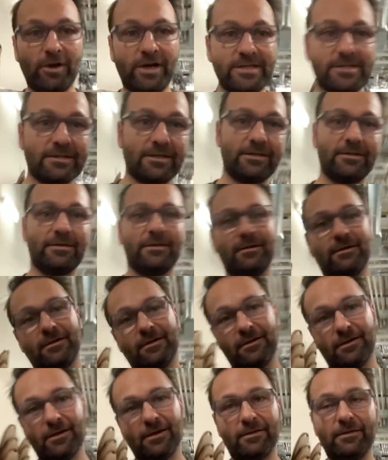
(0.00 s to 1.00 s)
bracelet,
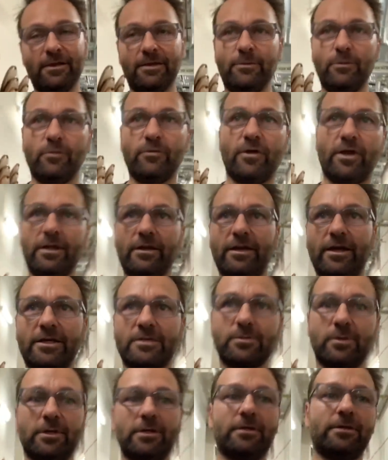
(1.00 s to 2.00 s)
and then you move on to the next
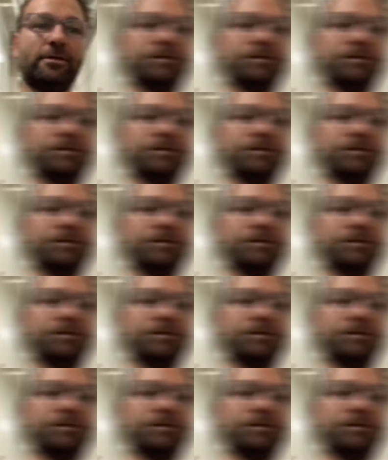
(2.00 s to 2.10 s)
piece